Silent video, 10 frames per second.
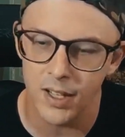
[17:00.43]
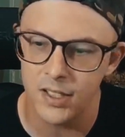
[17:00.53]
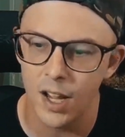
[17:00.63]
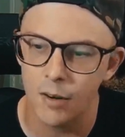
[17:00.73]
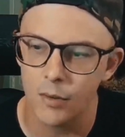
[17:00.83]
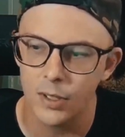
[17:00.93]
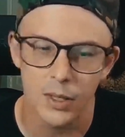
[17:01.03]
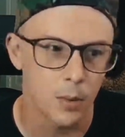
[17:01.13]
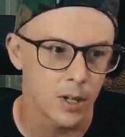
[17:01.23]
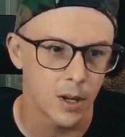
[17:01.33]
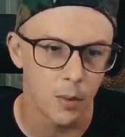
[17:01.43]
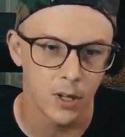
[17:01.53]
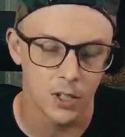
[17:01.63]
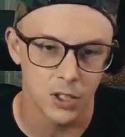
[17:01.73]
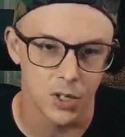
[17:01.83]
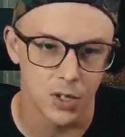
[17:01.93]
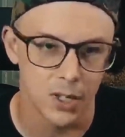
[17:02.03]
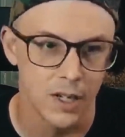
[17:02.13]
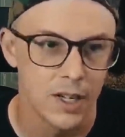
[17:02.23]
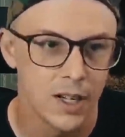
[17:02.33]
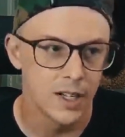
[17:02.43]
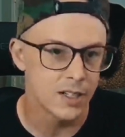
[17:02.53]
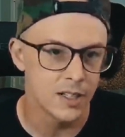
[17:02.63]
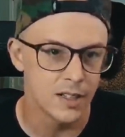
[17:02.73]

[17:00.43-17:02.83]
not really what I want to show you. It isn't